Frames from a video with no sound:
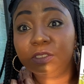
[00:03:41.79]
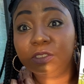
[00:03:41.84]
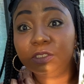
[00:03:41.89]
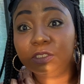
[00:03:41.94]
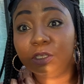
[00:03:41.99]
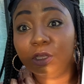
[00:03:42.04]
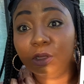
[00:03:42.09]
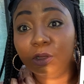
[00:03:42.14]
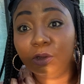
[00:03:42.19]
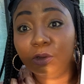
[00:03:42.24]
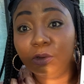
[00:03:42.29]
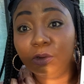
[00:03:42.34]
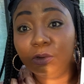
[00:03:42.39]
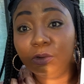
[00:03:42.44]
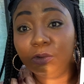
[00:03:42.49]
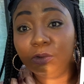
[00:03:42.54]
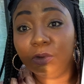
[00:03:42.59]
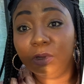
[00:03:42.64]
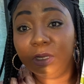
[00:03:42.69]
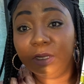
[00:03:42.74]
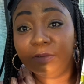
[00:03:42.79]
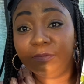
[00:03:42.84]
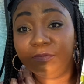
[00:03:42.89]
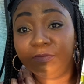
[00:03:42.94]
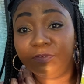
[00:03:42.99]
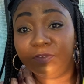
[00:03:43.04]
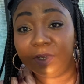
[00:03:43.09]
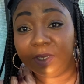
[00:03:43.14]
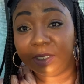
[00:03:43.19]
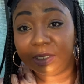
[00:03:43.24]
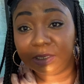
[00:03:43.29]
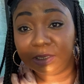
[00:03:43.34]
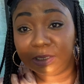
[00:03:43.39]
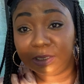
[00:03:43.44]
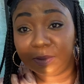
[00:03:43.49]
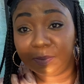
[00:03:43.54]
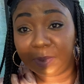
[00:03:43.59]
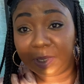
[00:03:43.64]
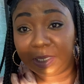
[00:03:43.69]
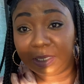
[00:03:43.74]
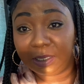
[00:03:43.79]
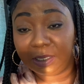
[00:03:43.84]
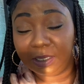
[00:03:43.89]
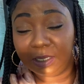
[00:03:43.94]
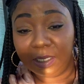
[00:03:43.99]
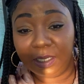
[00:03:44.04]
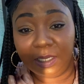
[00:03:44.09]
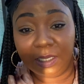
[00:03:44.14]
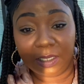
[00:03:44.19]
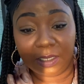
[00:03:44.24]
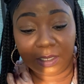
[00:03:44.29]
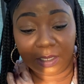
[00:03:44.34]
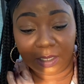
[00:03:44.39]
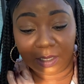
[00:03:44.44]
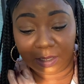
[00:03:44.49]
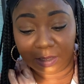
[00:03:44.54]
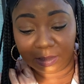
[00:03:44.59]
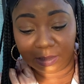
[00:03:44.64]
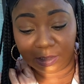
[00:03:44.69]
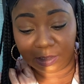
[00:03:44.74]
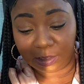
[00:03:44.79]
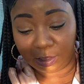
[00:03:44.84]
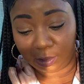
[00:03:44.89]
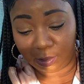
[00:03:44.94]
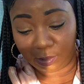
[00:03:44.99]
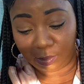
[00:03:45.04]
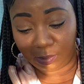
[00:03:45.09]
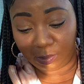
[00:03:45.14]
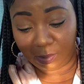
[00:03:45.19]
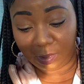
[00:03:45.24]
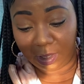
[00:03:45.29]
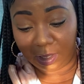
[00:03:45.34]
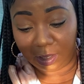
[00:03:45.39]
so fun to me. So